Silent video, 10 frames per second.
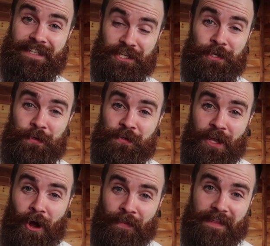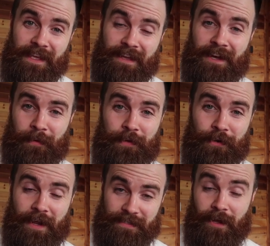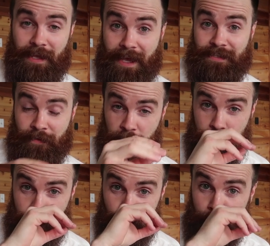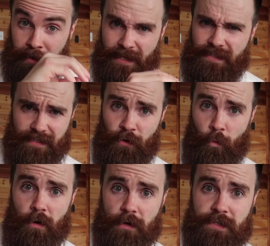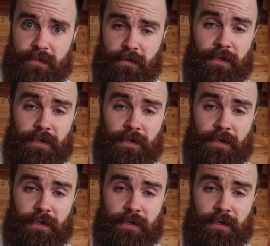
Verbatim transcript: to use on the computer as on the computer, but it works.